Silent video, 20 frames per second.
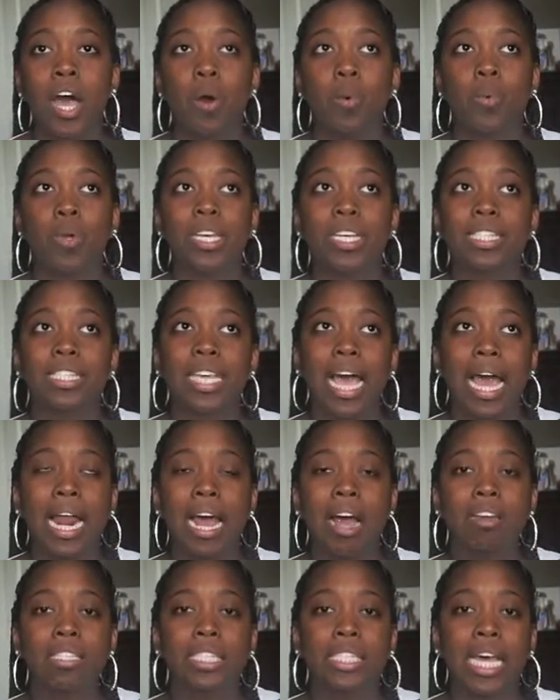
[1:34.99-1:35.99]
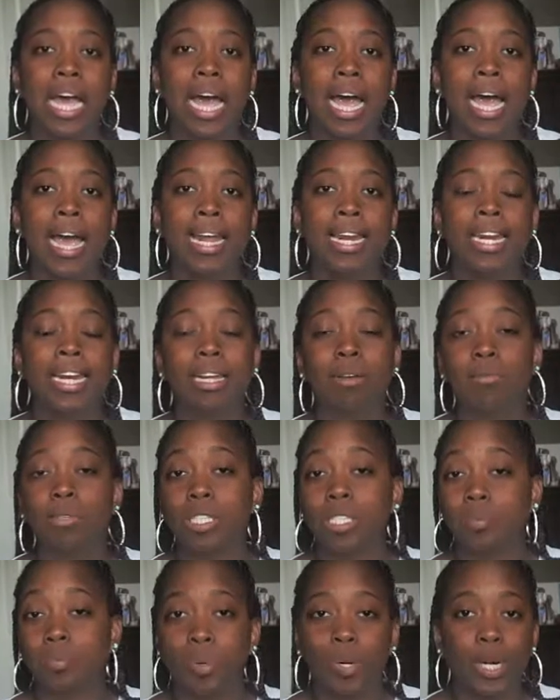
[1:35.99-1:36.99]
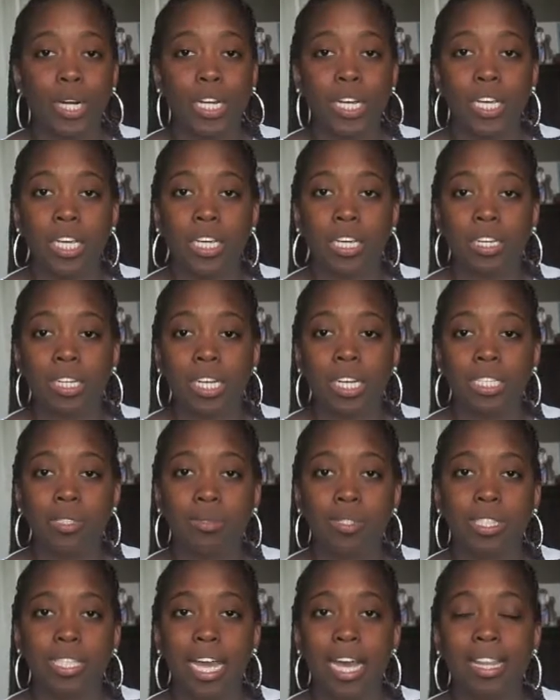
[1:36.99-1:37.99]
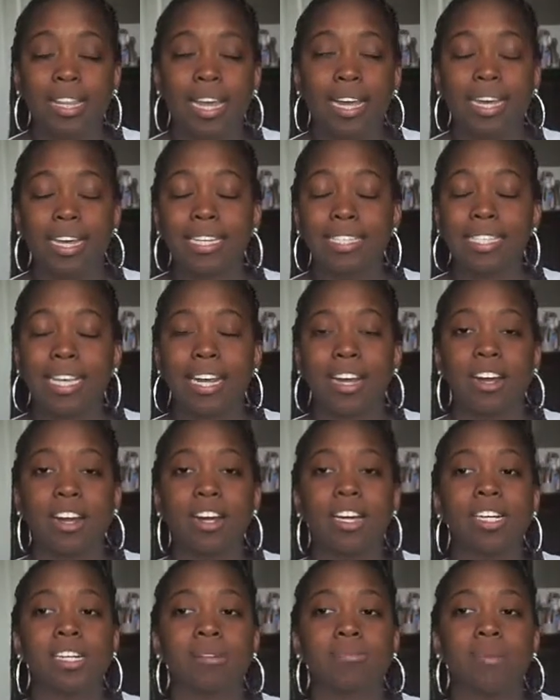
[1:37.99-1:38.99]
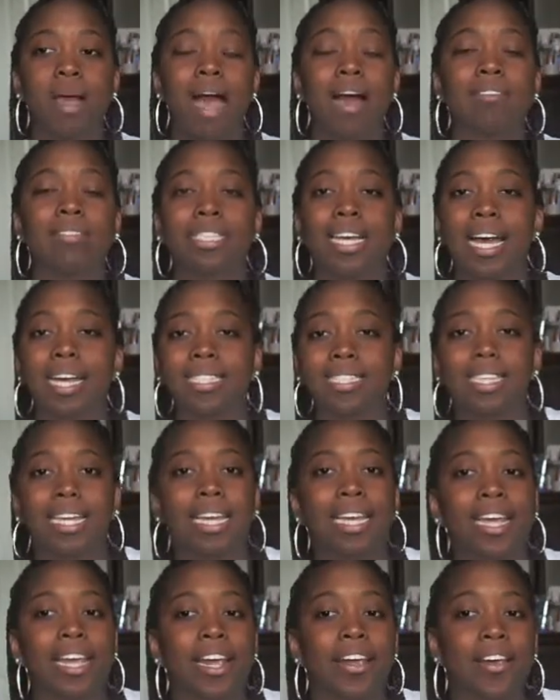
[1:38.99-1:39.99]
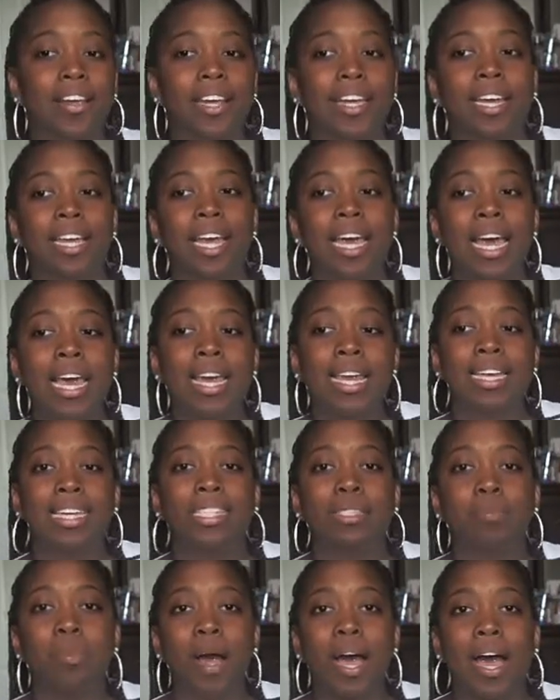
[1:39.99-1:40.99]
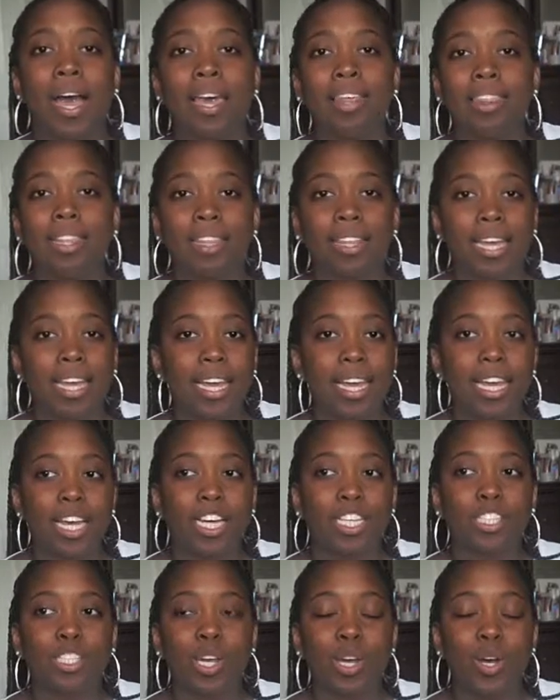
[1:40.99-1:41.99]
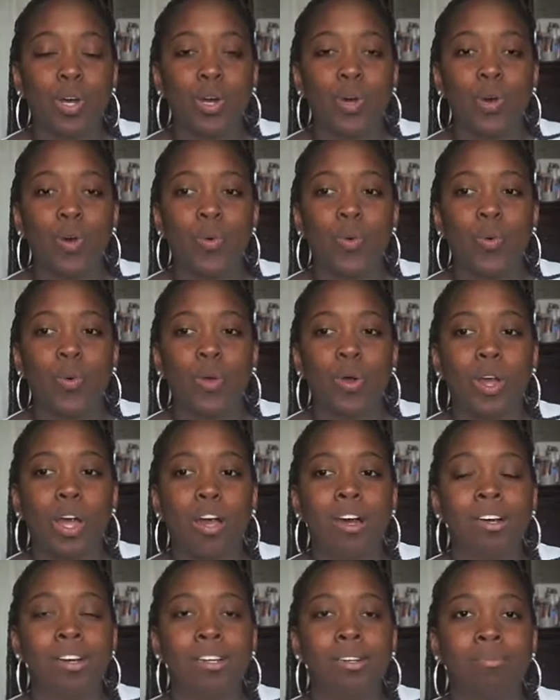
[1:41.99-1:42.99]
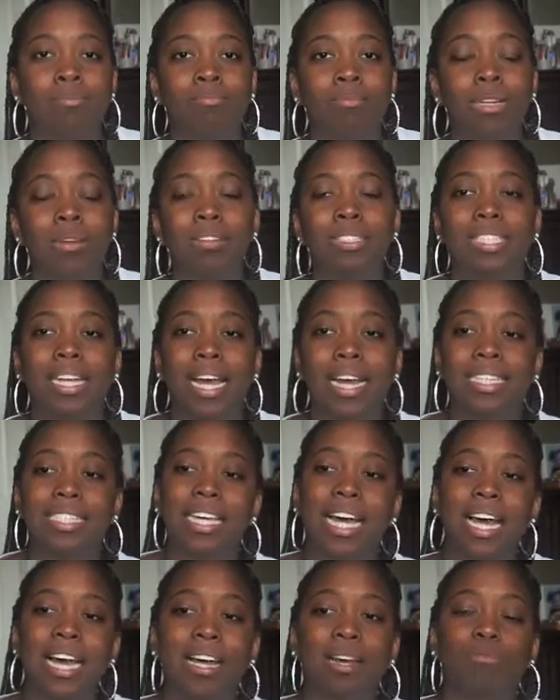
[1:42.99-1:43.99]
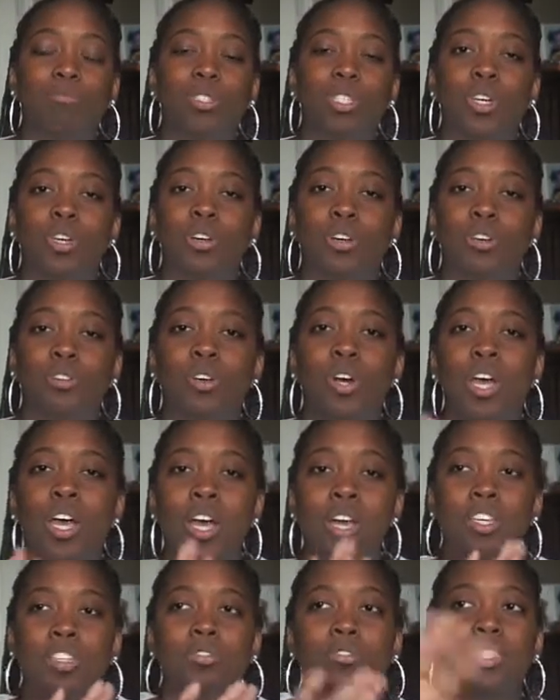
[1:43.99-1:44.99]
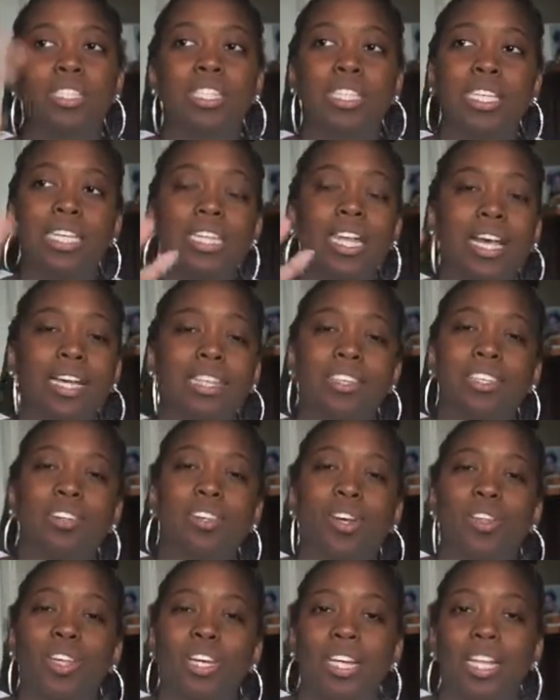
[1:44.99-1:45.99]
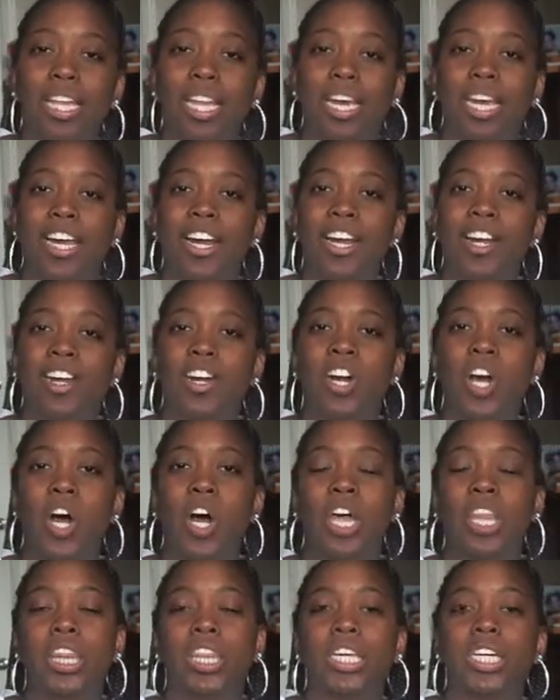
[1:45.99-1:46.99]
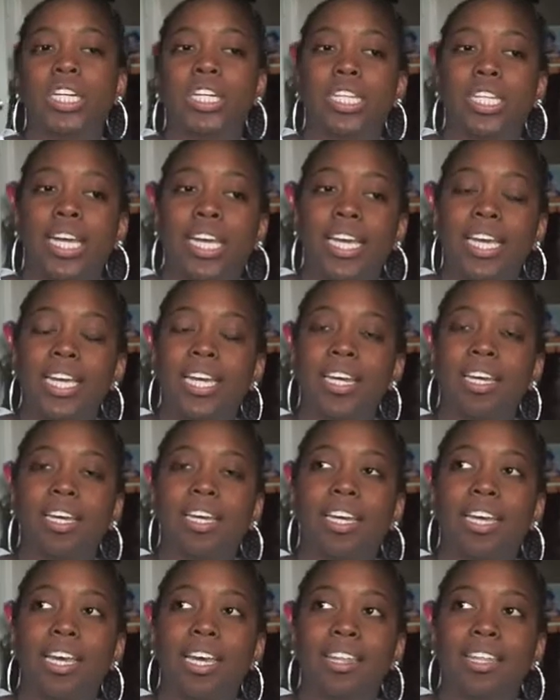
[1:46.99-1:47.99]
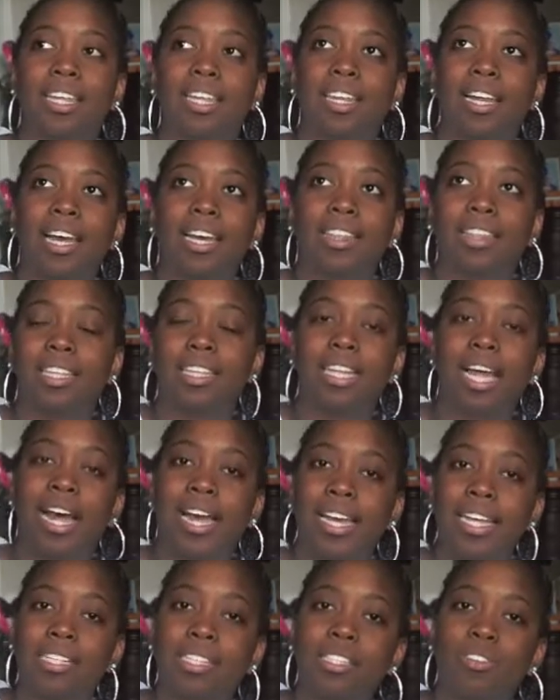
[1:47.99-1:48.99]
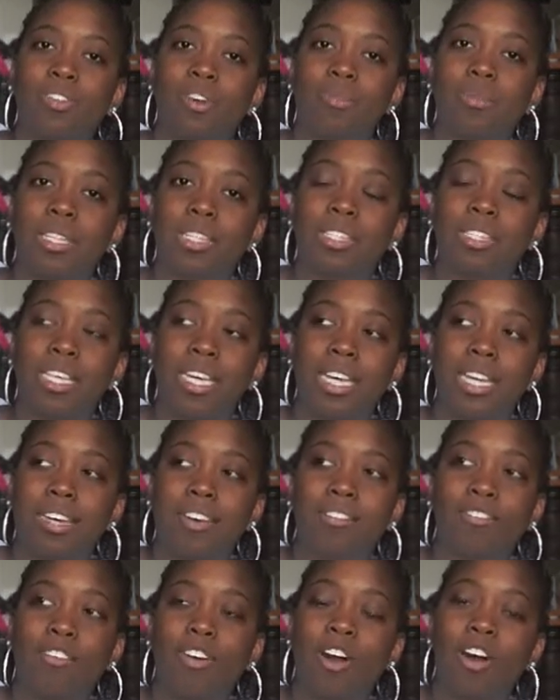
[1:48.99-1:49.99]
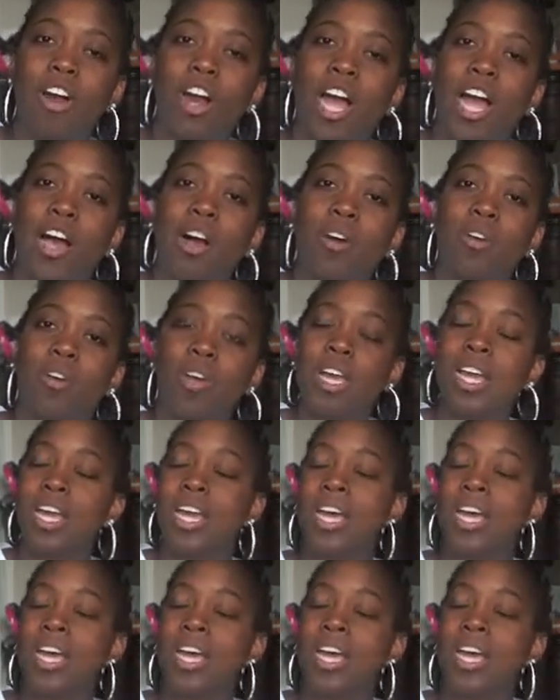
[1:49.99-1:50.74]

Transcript: we sat outside and it was pretty because we sat because their outside sitting area is by the lake, so it was nighttime, so you see the glare on the lake and then the lights from the city far out.